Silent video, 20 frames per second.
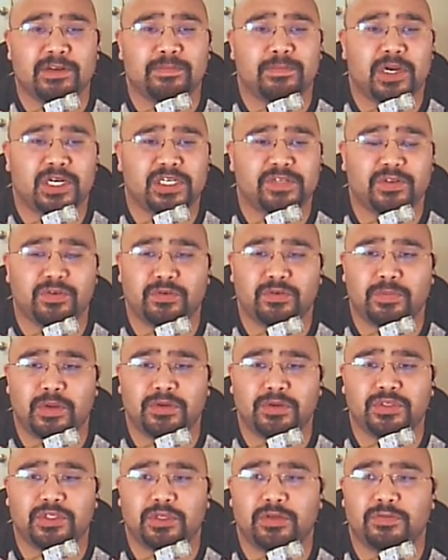for
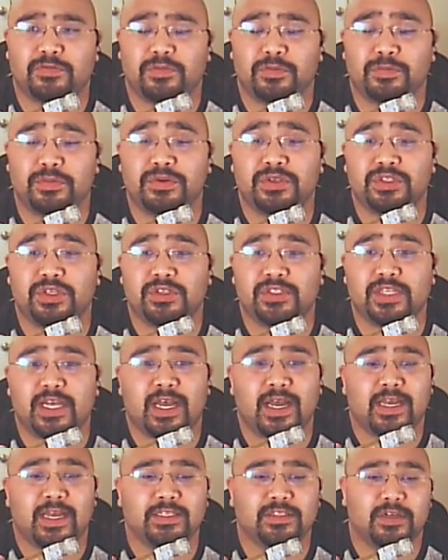the Robusto size
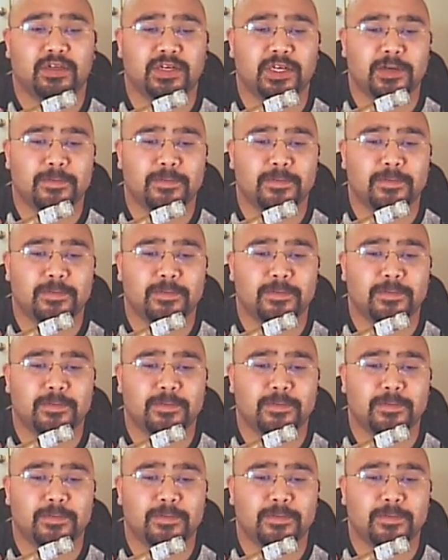on up.